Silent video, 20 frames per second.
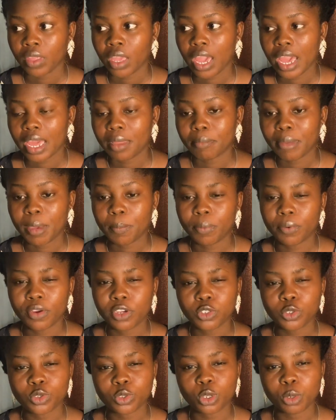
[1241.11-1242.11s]
and my
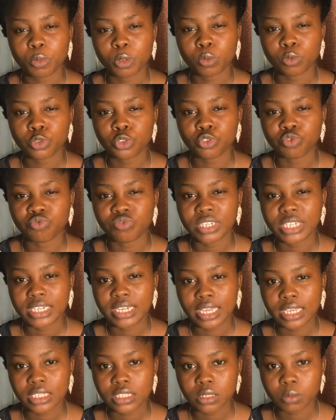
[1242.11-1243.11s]
parents will not be able to
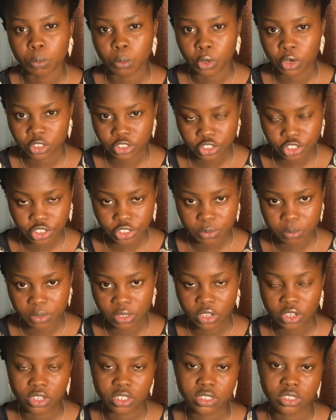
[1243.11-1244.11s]
relate much
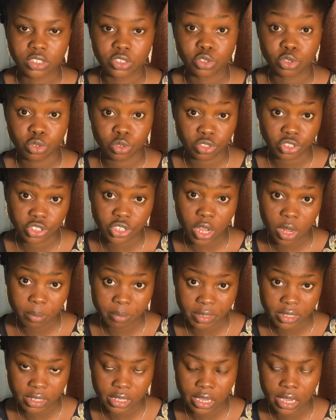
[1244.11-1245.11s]
because it's social
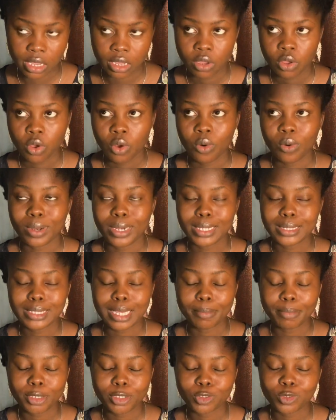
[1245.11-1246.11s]
media unless I
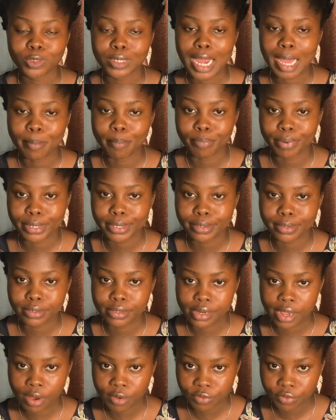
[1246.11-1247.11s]
begin to like break it
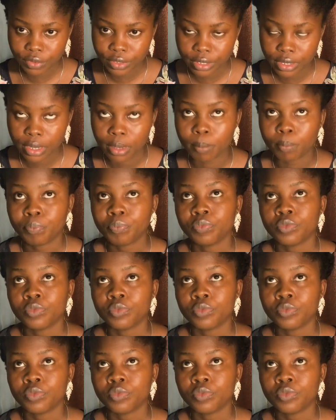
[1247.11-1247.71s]
down for them.